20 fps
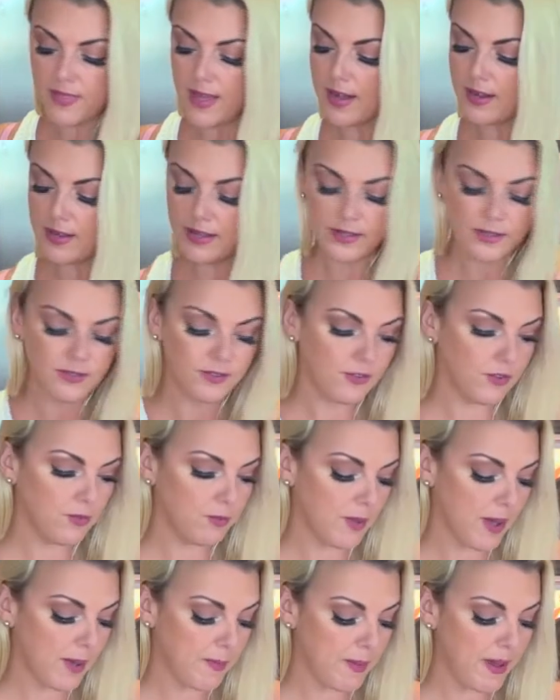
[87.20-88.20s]
that into
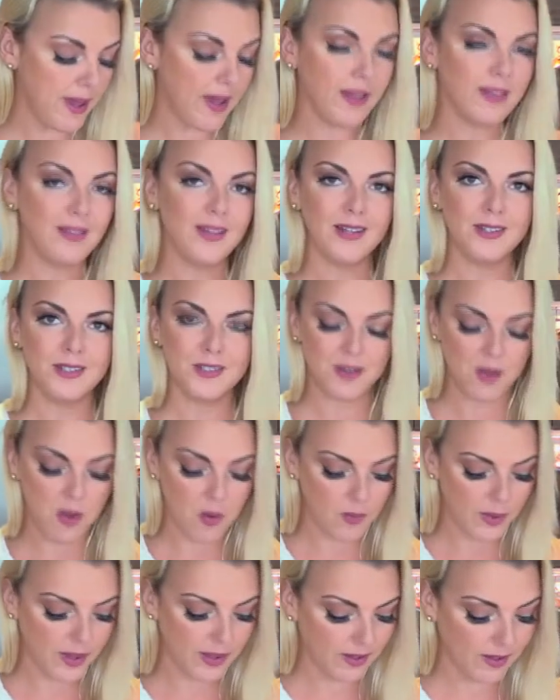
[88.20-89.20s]
my pan that's
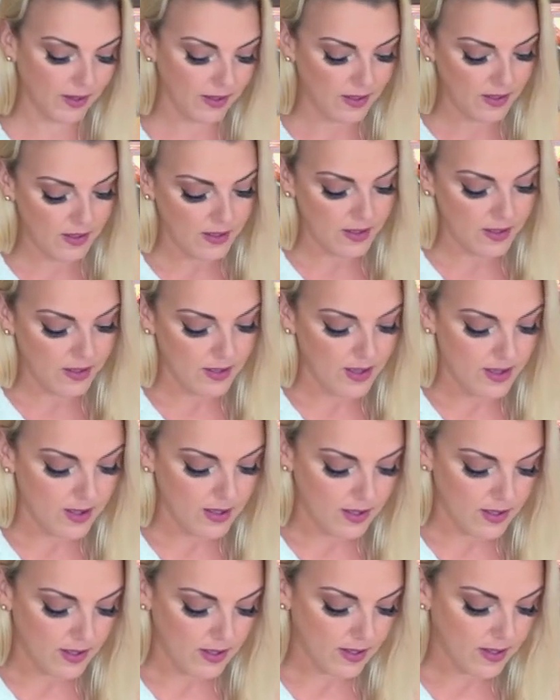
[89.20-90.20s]
going.
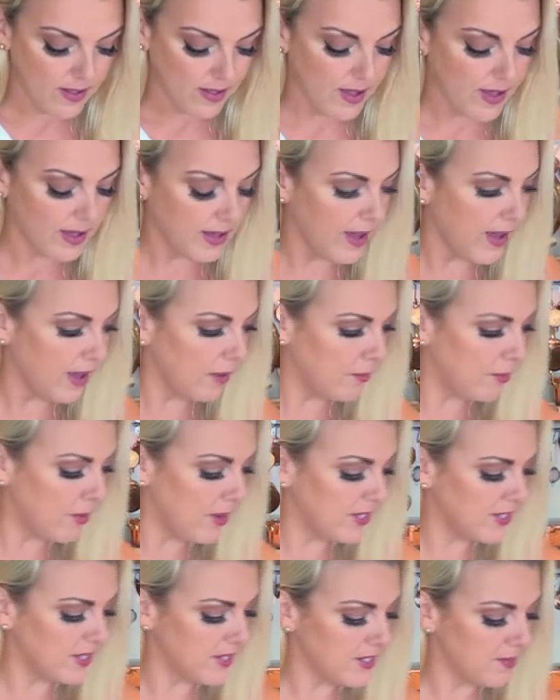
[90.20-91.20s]
Again,
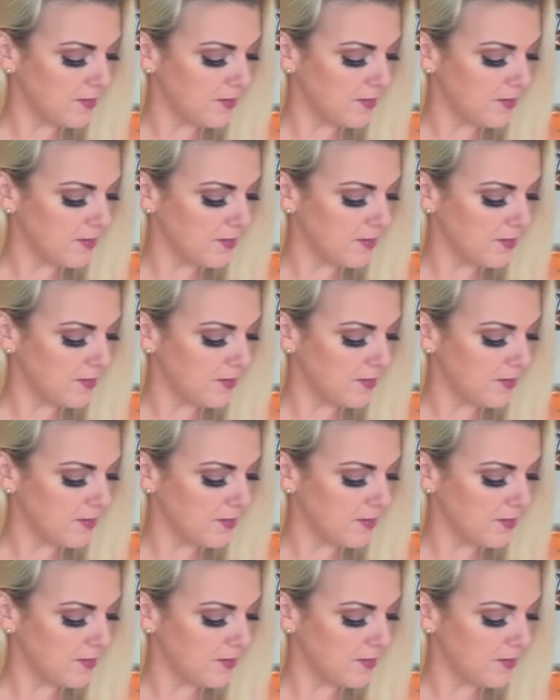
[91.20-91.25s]
Brussels